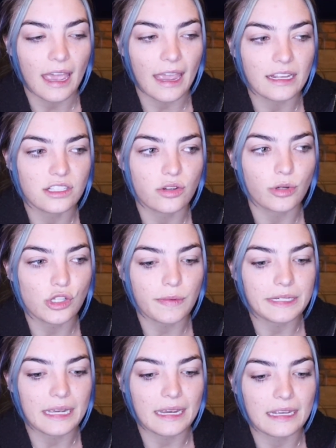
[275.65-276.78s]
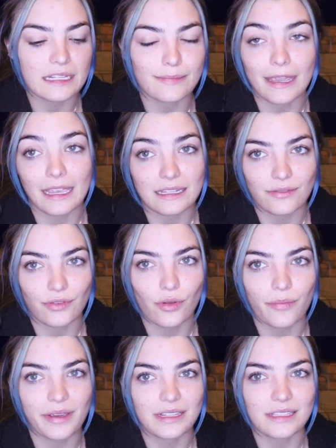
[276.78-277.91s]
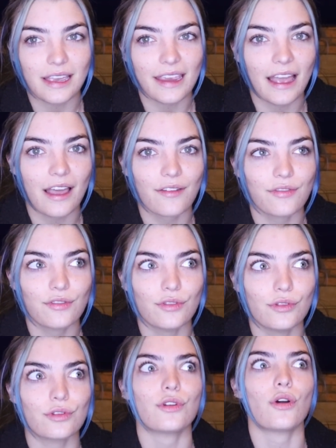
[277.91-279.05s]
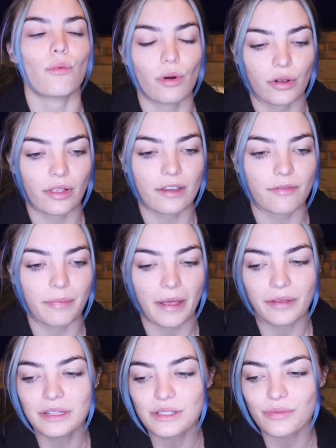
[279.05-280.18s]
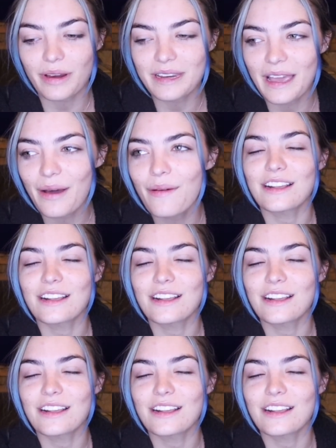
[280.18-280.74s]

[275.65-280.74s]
and so much of my day is making it difficult because I have no work-life balance right now.